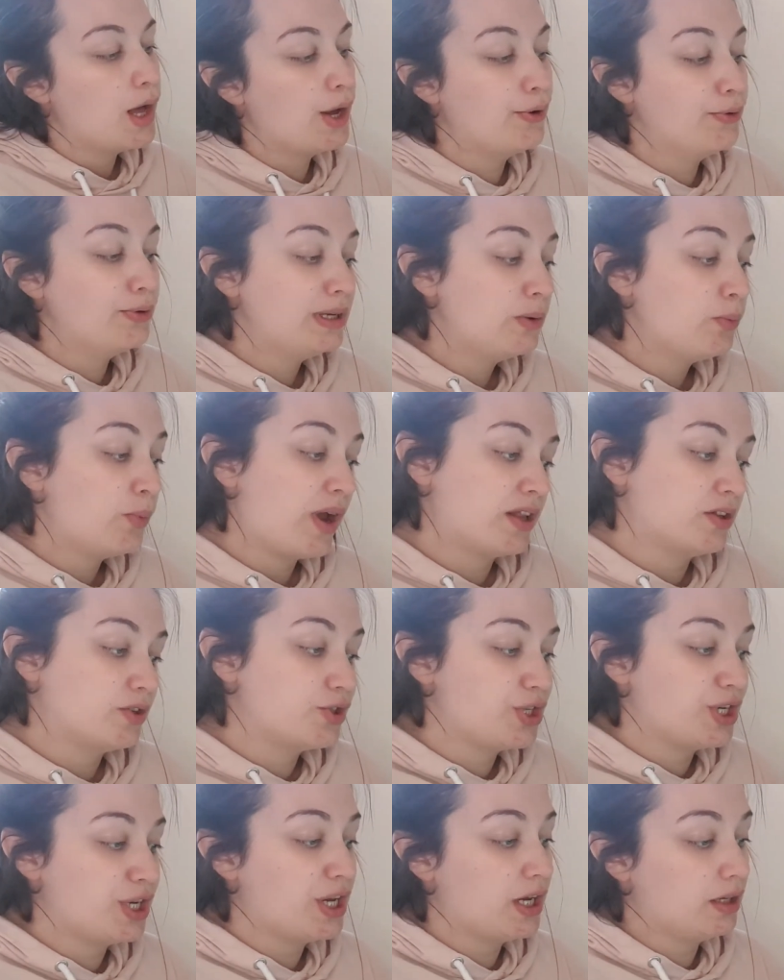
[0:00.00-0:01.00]
Only when
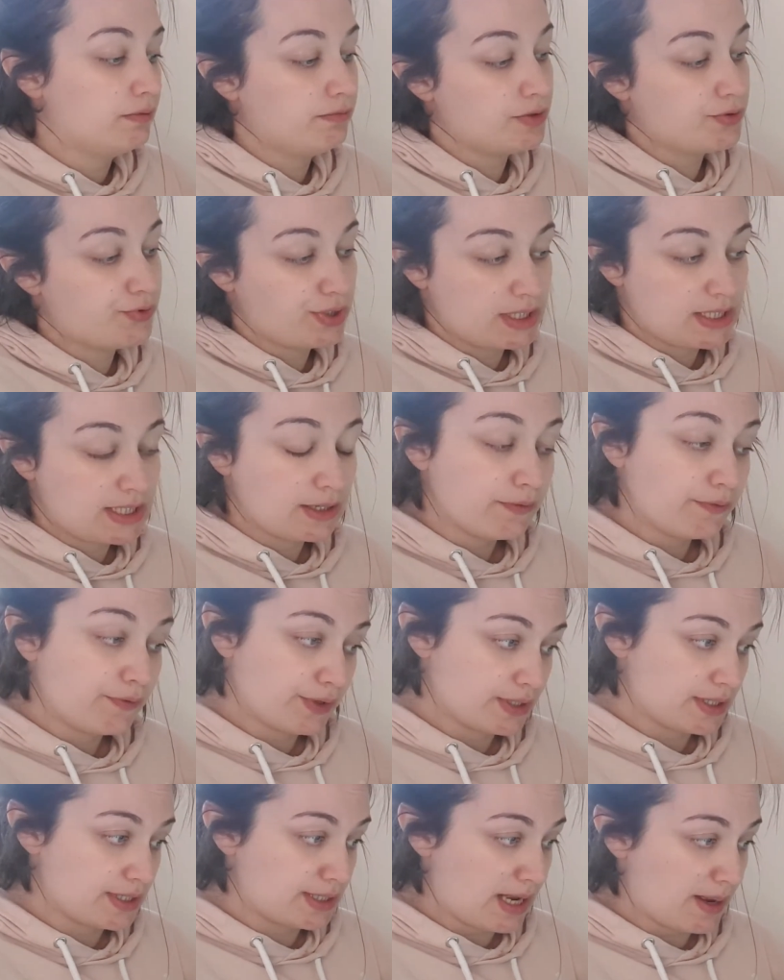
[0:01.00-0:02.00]
she heard retreating
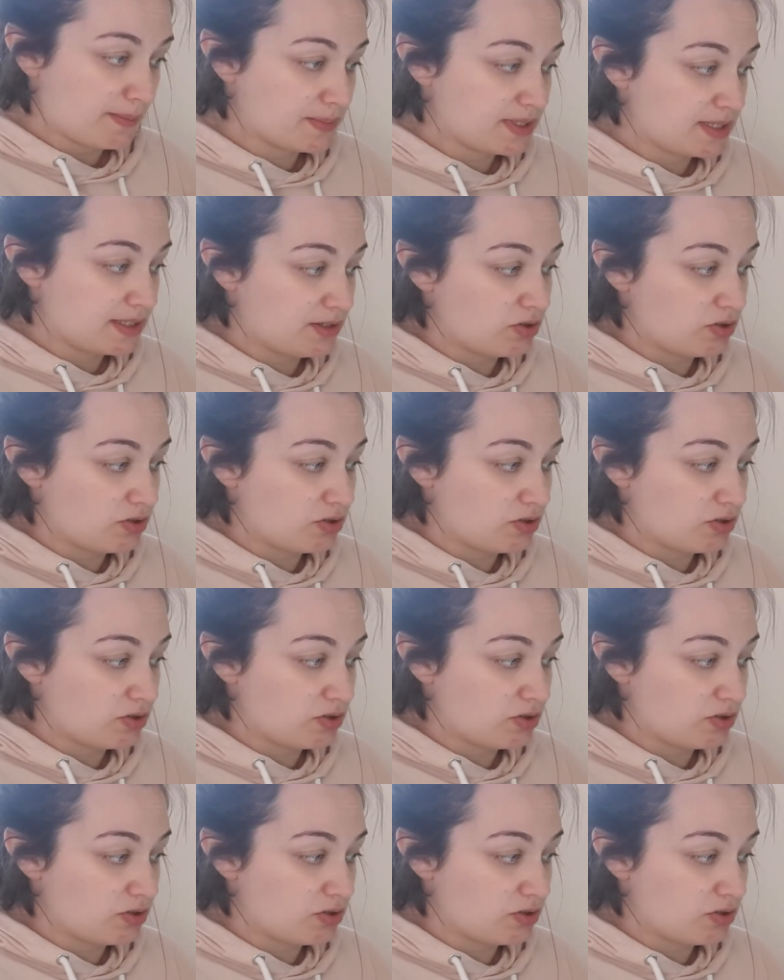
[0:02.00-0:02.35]
footsteps